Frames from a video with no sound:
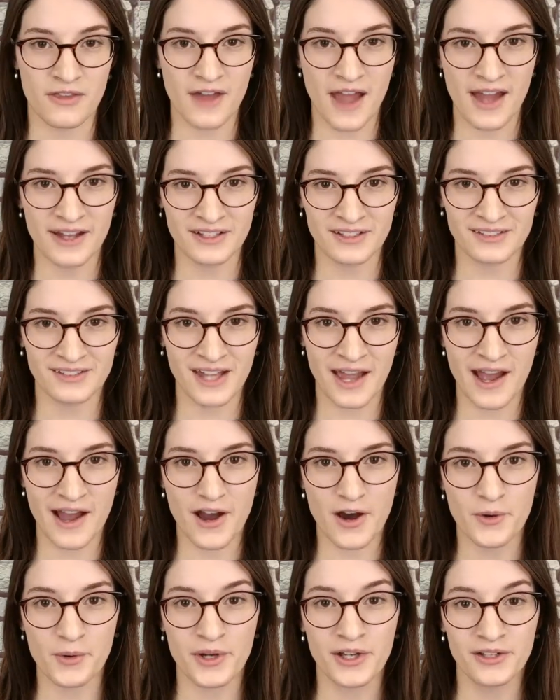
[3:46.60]
That is
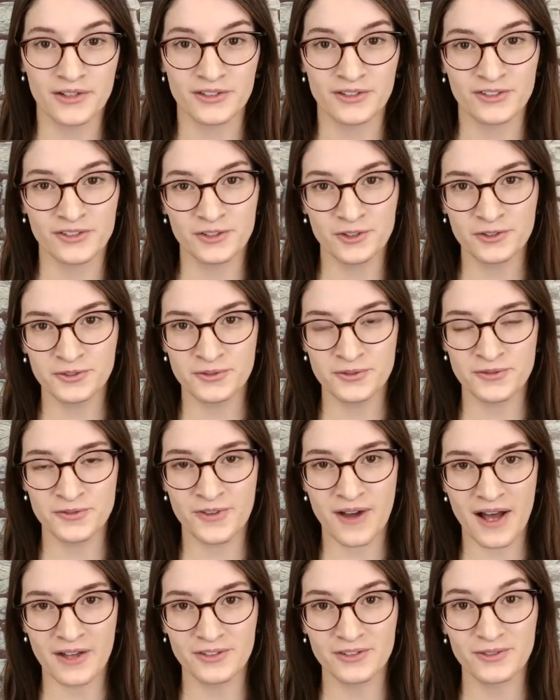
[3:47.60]
how certain
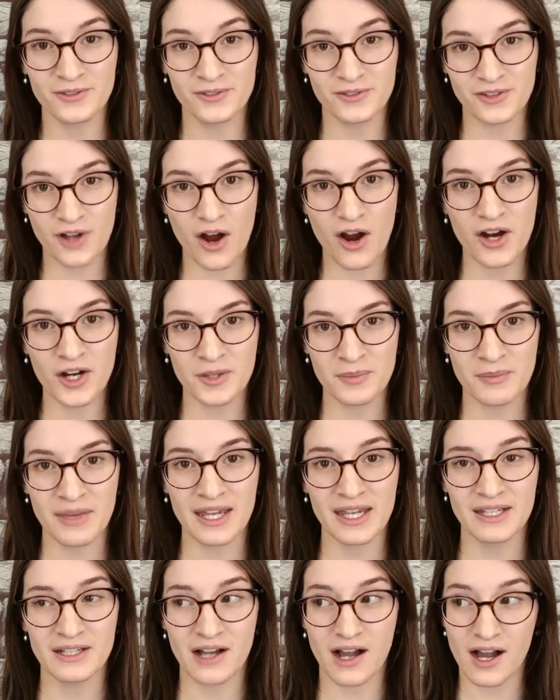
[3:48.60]
fossils are
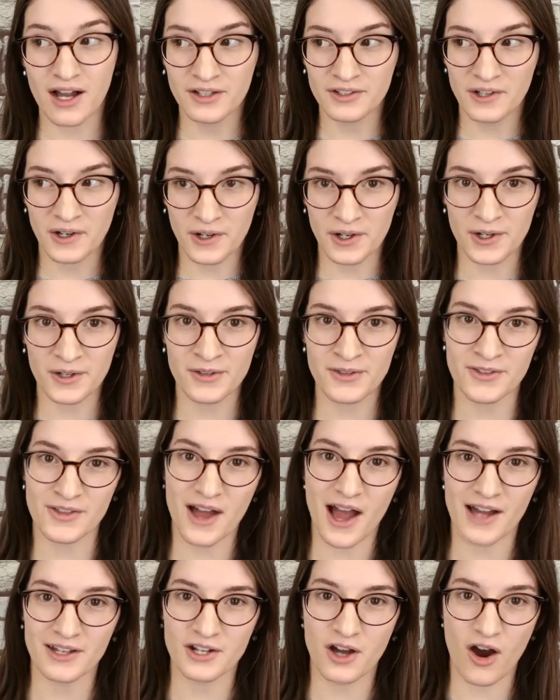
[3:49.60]
made on Earth,
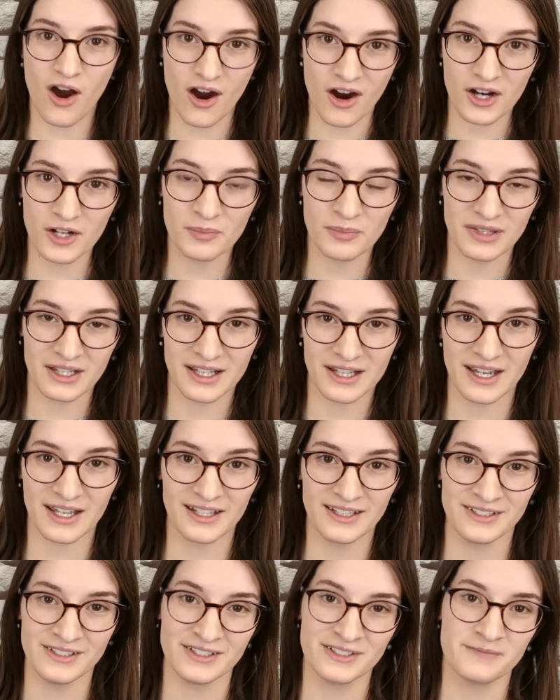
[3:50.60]
on our
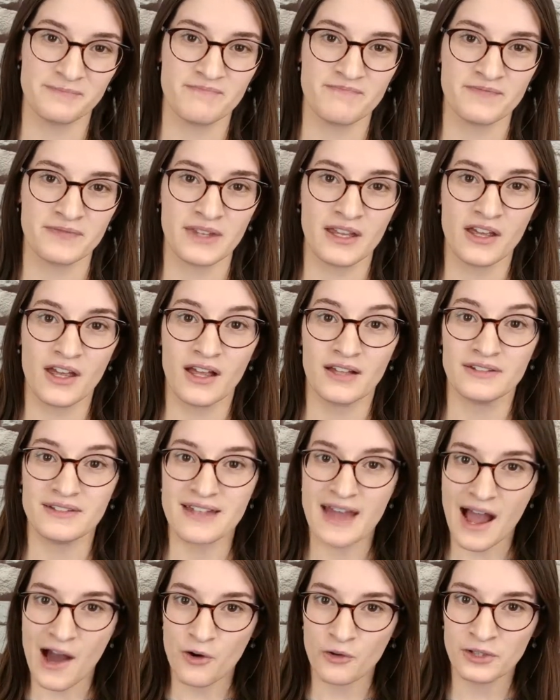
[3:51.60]
planet.
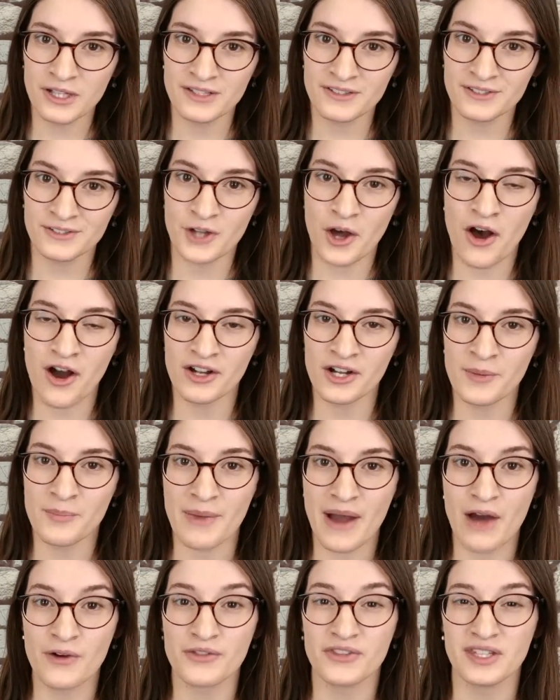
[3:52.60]
Now let's talk
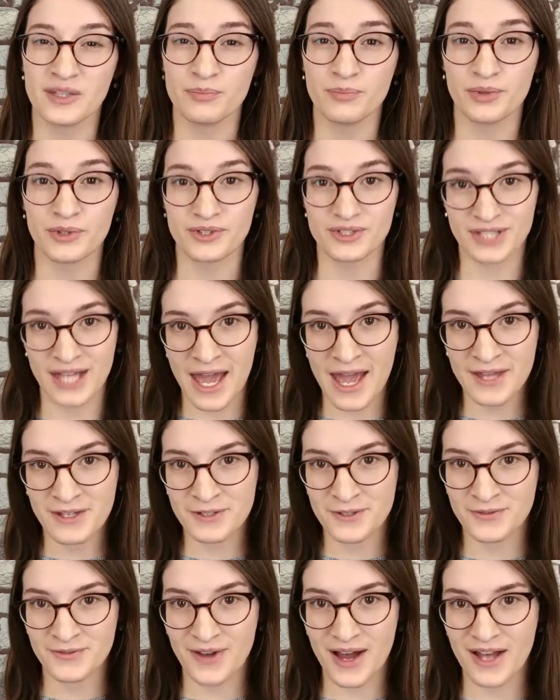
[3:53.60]
about the
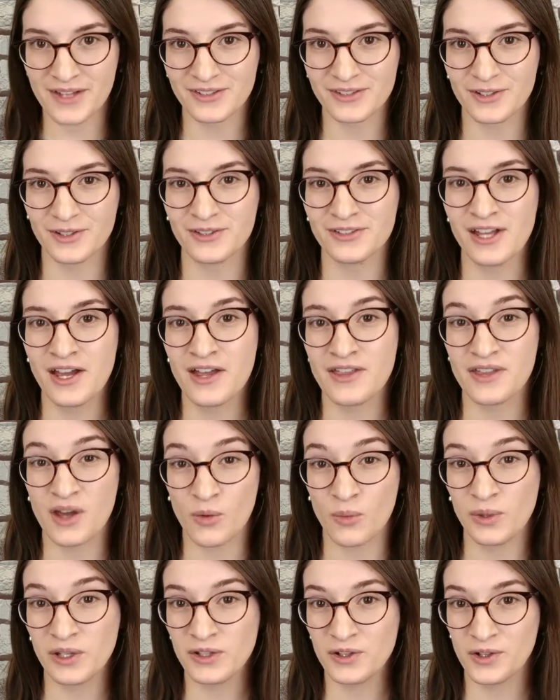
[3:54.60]
pretend fossils
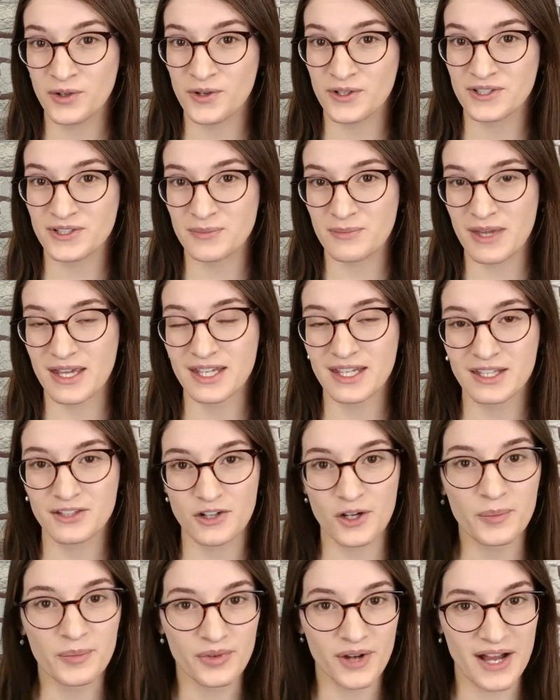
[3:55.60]
that we are going to make in
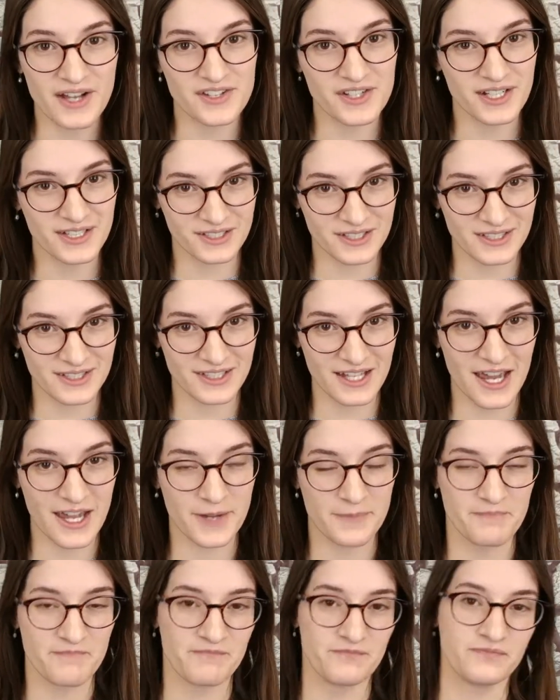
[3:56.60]
our project
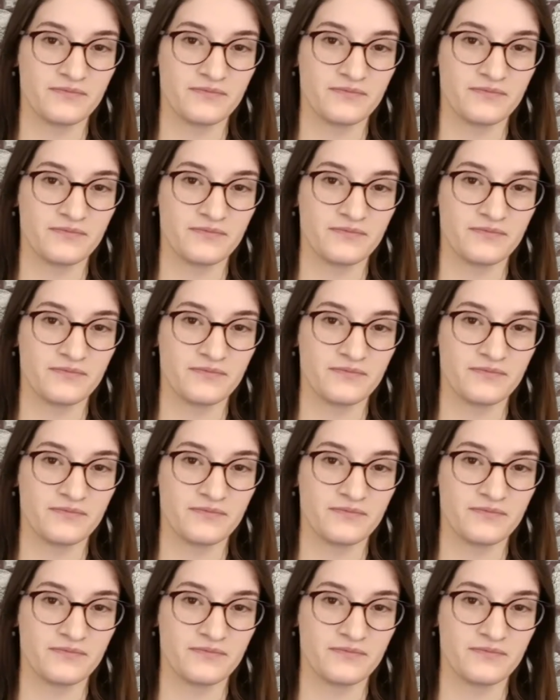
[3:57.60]
today.